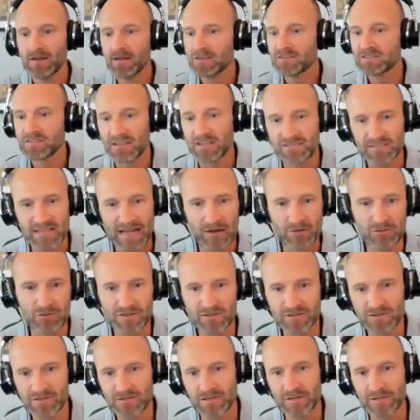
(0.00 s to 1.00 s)
6 hours
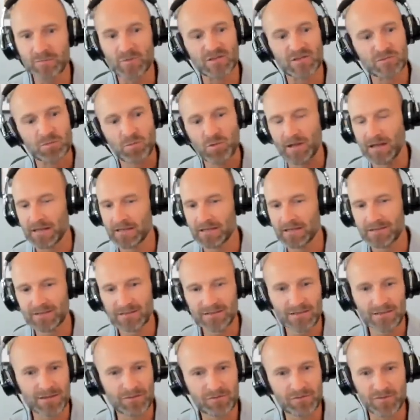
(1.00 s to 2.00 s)
of sleep is plenty of
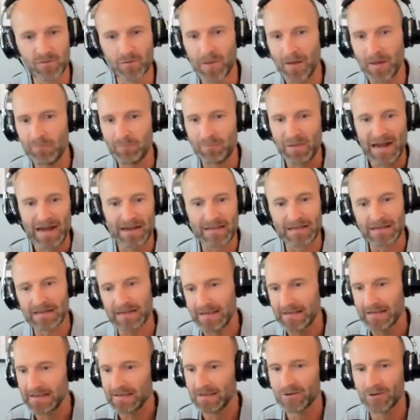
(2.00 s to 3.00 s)
sleep for my body to
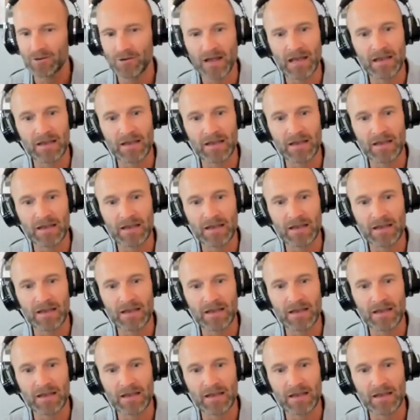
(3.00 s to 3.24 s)
heal.